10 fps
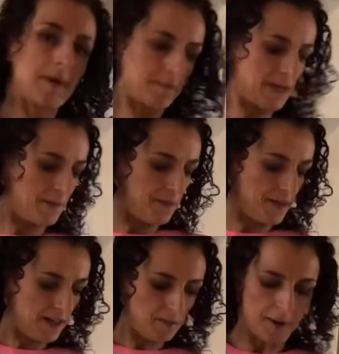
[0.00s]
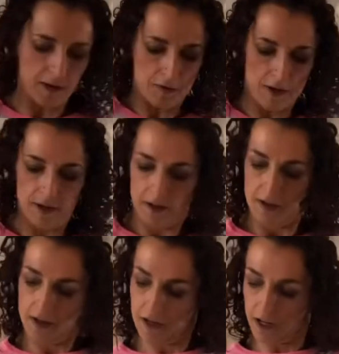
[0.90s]
I'm keeping the elbow
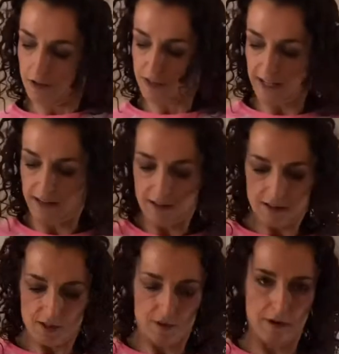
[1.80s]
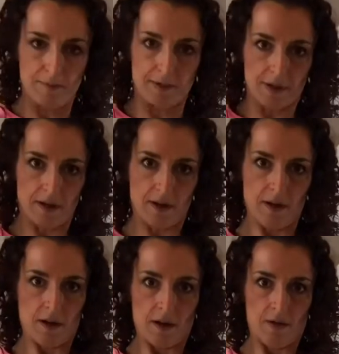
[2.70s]
close in to the ribs.
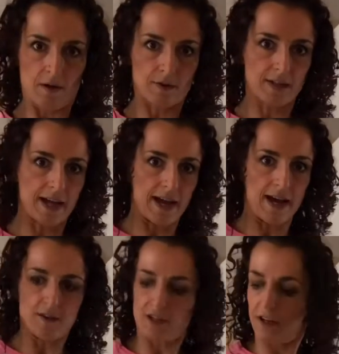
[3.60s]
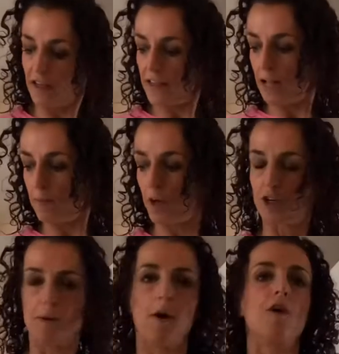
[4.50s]
Rotate out, don't let the elbow
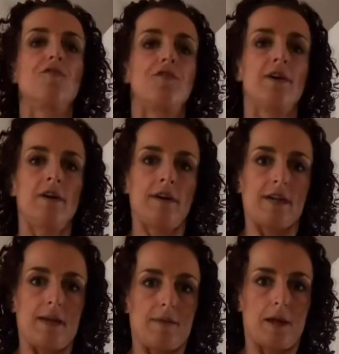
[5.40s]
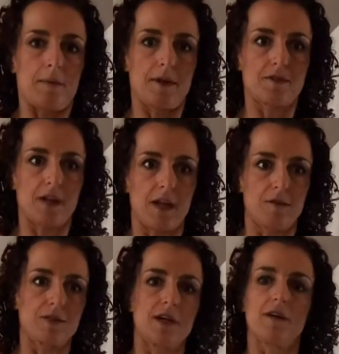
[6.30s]
come off. Keep the elbows
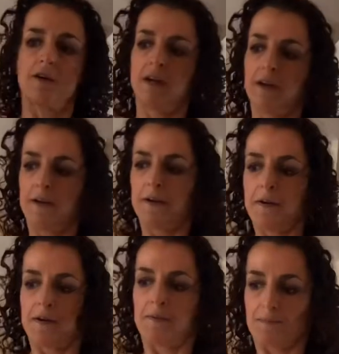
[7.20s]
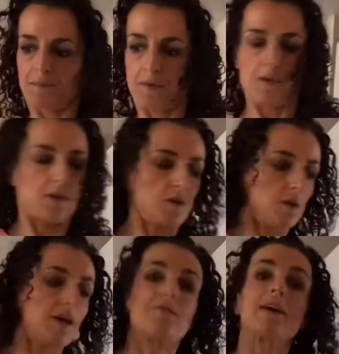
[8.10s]
close. So
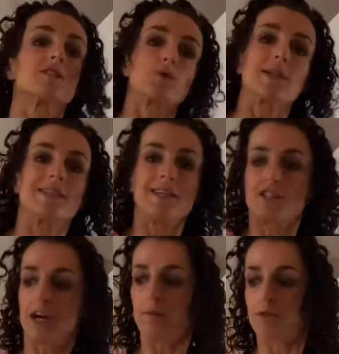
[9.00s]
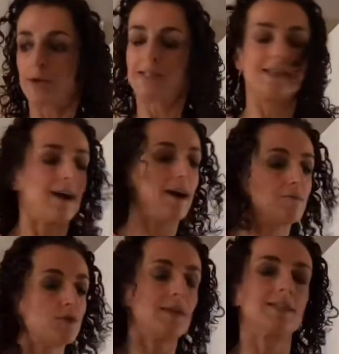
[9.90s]
in fact, 20 each arm, 20 that arm,
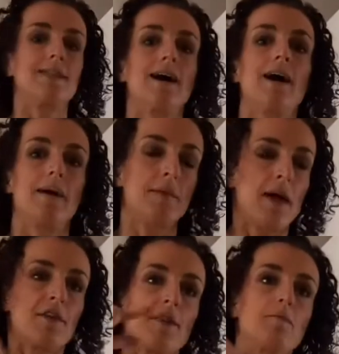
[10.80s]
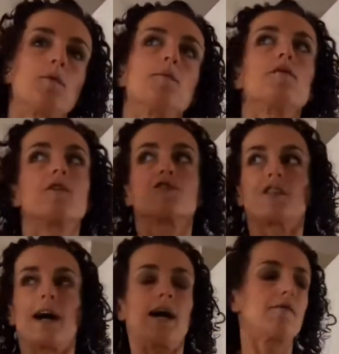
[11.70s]
20 that arm. Then we'll move on to the
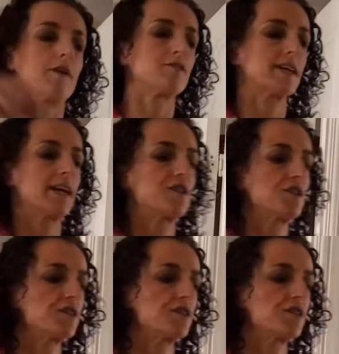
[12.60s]
high rotation.